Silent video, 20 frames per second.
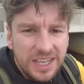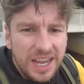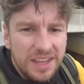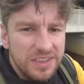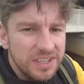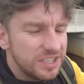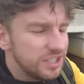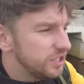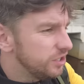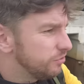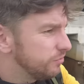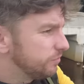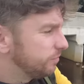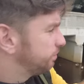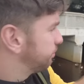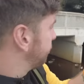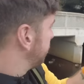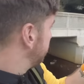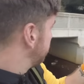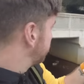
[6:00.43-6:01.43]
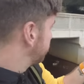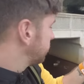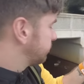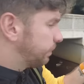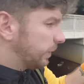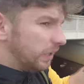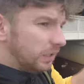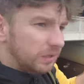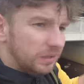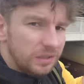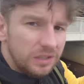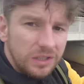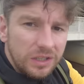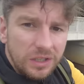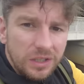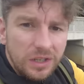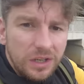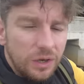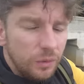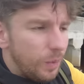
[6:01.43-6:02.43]
yeah, this new bridge was built
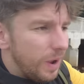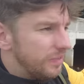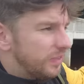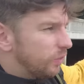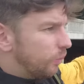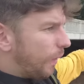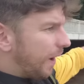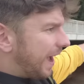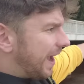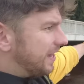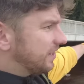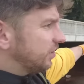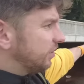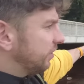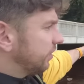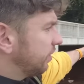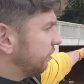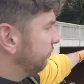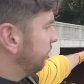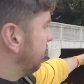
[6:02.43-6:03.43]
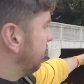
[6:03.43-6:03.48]
where they widened the